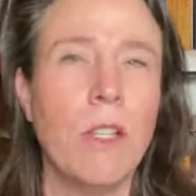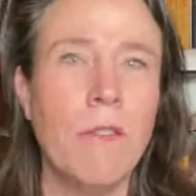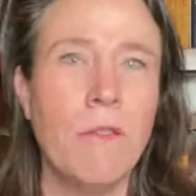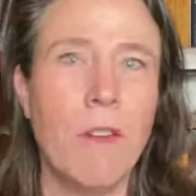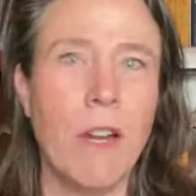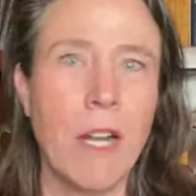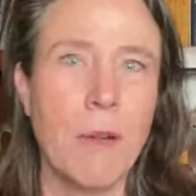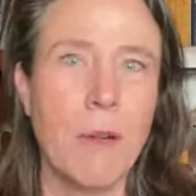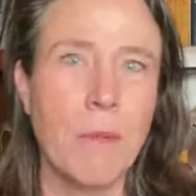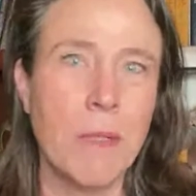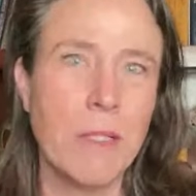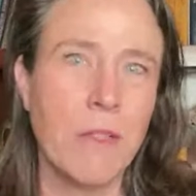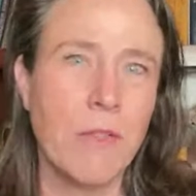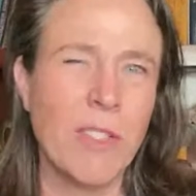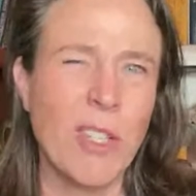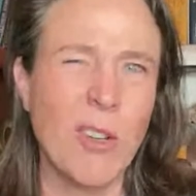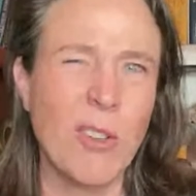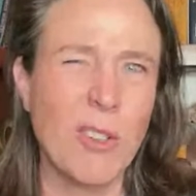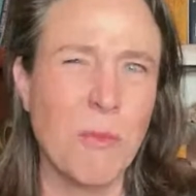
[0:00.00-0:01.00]
environments of
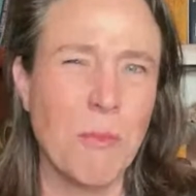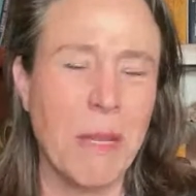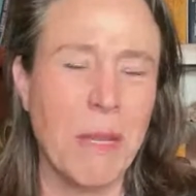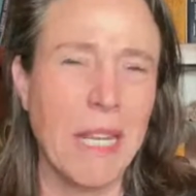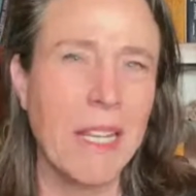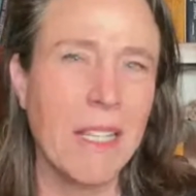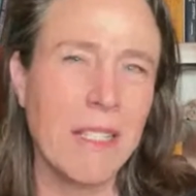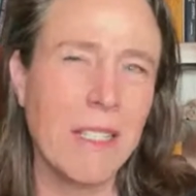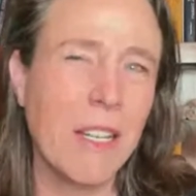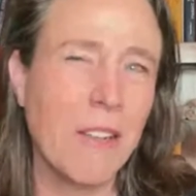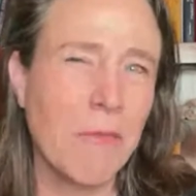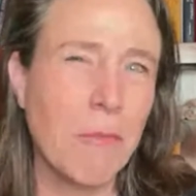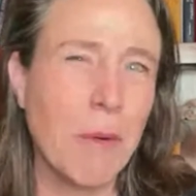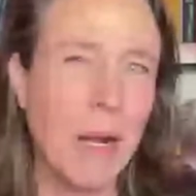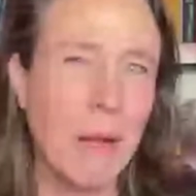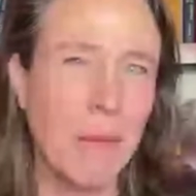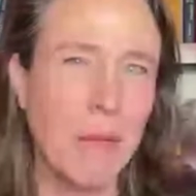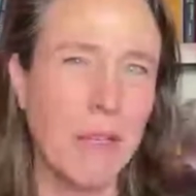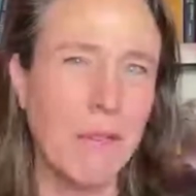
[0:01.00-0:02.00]
social media and stuff
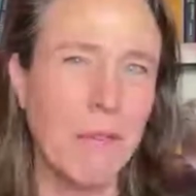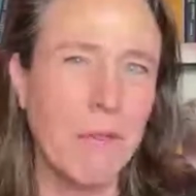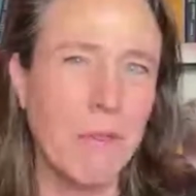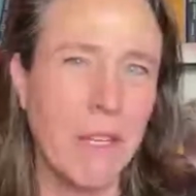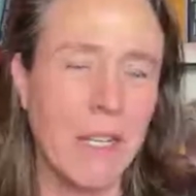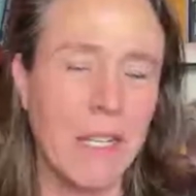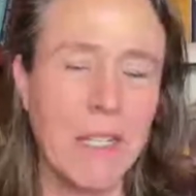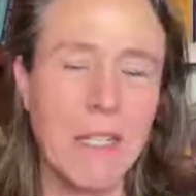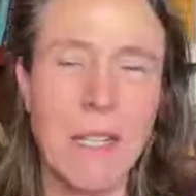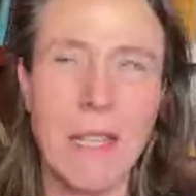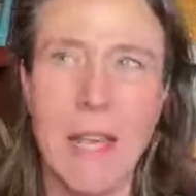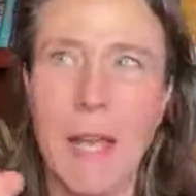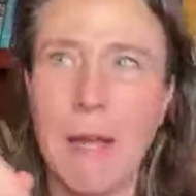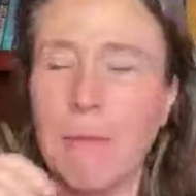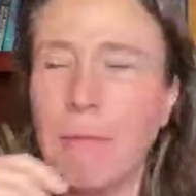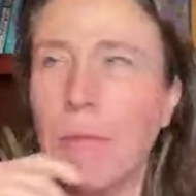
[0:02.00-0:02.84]
probably feed into that.